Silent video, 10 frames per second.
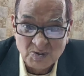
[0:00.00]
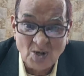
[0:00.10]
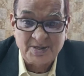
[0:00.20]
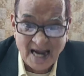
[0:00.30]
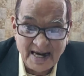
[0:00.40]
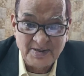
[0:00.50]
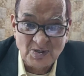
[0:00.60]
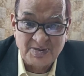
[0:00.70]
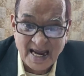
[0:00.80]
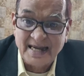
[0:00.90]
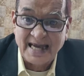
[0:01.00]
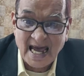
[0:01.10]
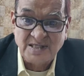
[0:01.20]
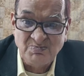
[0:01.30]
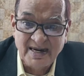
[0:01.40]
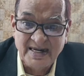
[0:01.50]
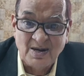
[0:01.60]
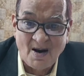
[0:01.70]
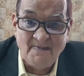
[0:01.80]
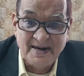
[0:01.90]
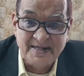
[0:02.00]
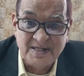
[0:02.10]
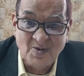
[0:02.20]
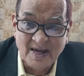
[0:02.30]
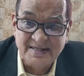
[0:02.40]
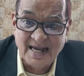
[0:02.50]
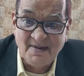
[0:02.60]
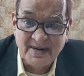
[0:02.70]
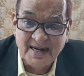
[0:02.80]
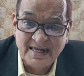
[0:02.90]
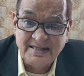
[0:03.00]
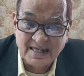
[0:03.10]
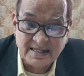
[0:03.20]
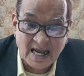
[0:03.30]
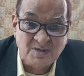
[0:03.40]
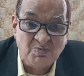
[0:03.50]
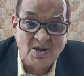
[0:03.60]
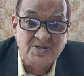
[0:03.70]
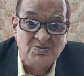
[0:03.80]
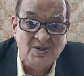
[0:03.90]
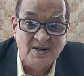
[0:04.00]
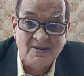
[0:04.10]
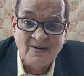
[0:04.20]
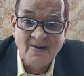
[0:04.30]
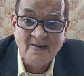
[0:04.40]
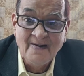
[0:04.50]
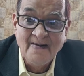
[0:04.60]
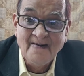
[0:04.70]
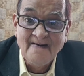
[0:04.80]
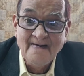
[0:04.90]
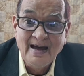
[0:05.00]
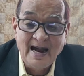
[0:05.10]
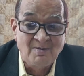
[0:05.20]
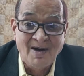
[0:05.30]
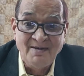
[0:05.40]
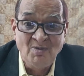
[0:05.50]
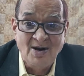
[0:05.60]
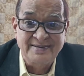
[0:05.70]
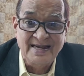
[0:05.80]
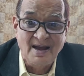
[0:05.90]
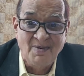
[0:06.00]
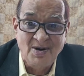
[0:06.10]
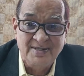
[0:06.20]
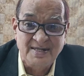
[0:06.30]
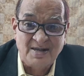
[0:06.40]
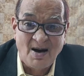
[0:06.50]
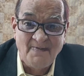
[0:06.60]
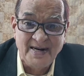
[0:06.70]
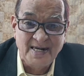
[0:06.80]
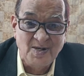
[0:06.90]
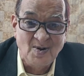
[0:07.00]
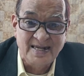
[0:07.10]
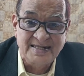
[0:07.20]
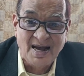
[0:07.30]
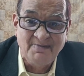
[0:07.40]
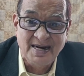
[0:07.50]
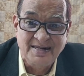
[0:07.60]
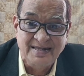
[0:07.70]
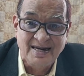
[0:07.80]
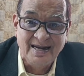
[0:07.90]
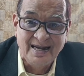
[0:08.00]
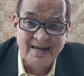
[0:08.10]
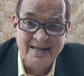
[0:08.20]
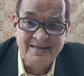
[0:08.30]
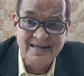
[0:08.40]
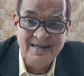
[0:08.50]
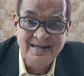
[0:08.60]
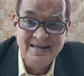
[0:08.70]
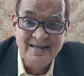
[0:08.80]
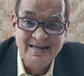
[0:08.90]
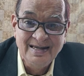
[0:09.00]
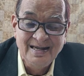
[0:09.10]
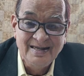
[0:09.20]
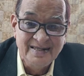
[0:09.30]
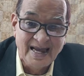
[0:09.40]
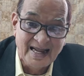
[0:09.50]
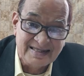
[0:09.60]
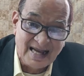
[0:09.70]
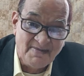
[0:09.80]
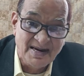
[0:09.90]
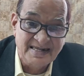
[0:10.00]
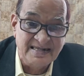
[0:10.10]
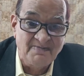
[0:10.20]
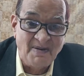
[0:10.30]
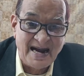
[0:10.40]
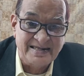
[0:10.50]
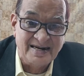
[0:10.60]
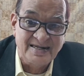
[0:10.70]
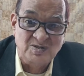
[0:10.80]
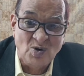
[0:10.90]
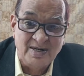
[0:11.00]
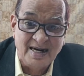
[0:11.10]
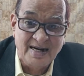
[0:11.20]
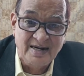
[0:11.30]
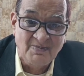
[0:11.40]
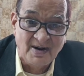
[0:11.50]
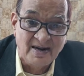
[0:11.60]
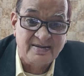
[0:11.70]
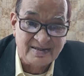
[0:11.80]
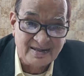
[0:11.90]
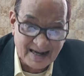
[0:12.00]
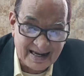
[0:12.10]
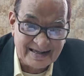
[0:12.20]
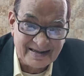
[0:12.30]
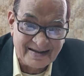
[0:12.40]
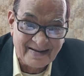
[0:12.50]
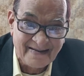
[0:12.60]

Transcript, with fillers: So try to take as many competitive examinations as possible. And one more thing about this competitive examination is, their examination pattern is totally different, right?